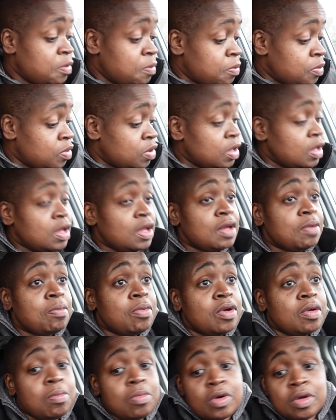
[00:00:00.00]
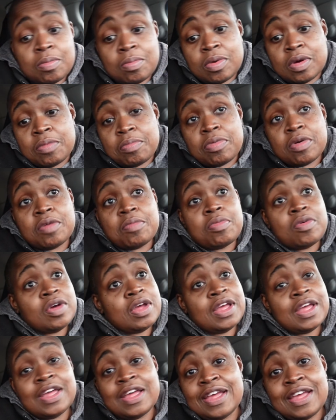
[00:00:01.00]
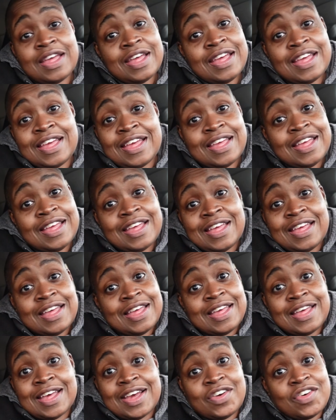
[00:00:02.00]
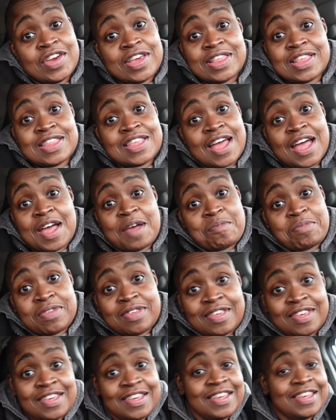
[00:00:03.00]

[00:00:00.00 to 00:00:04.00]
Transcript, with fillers: boy, boy, boy, boy, boy, boy. Crazy times.